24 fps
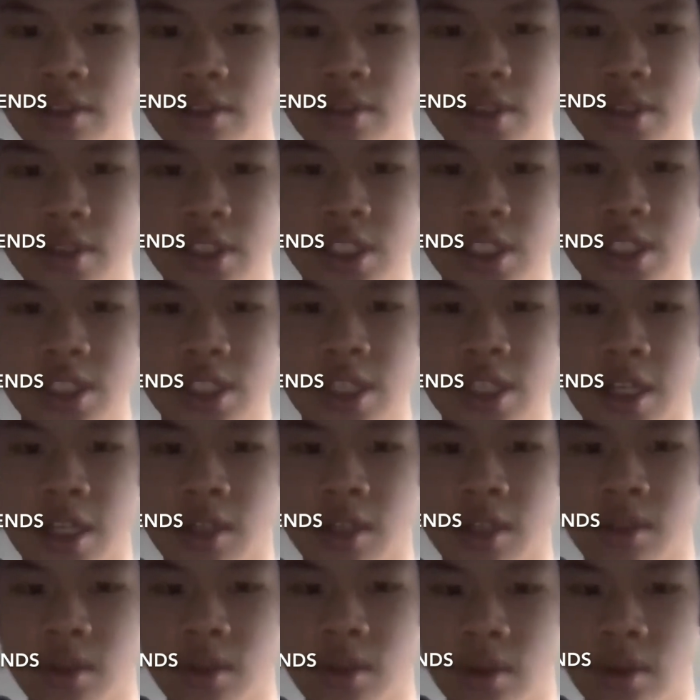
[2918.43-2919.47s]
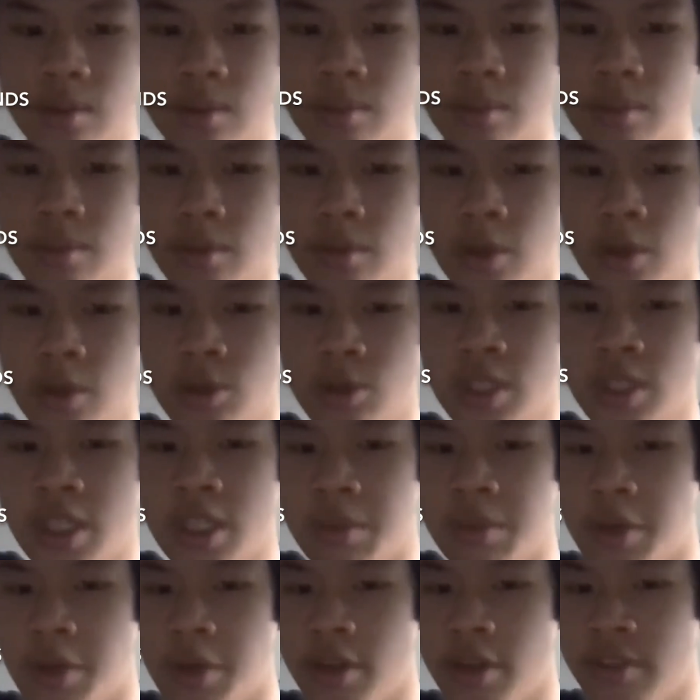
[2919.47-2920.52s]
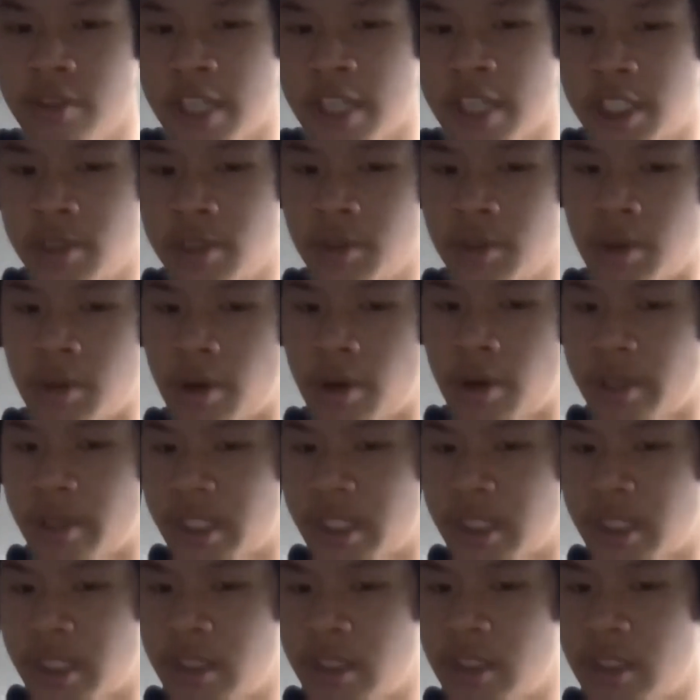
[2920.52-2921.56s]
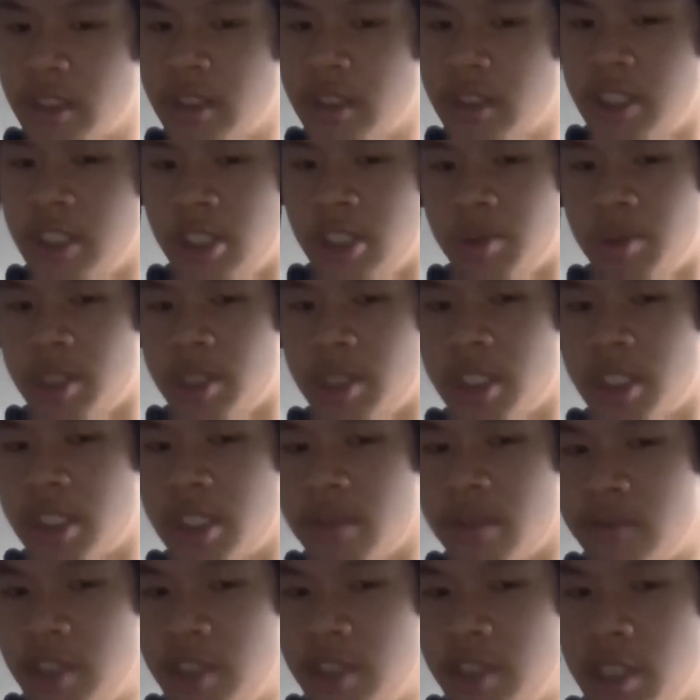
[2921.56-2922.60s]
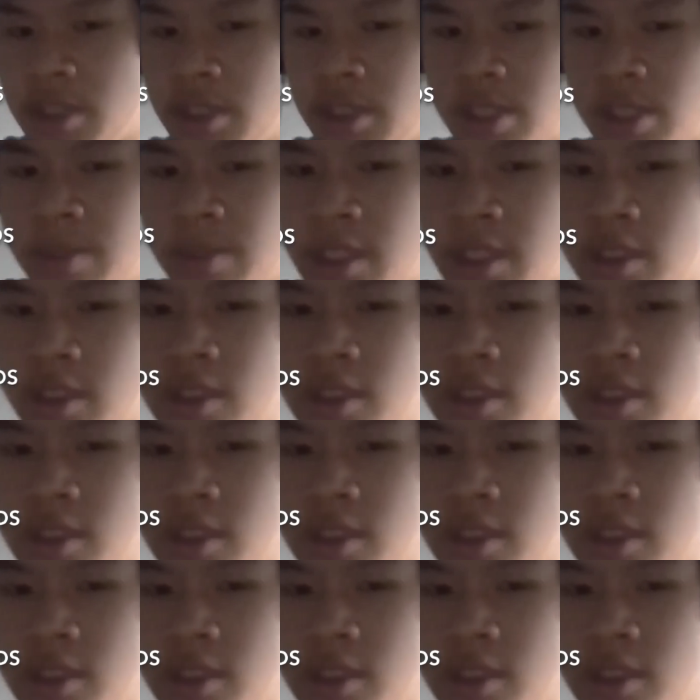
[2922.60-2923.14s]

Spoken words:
just like looking at motivational quotes and just watching some videos about